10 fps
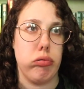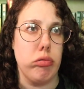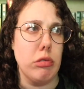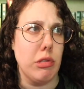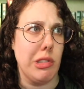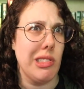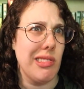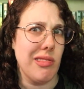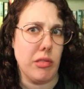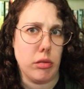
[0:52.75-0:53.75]

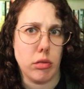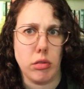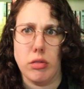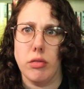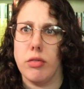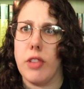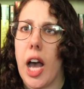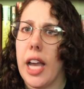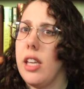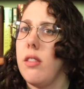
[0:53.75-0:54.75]

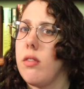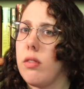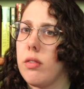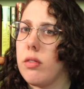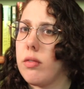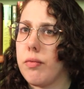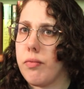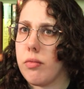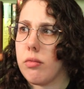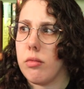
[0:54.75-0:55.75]

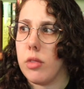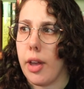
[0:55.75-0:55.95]
5?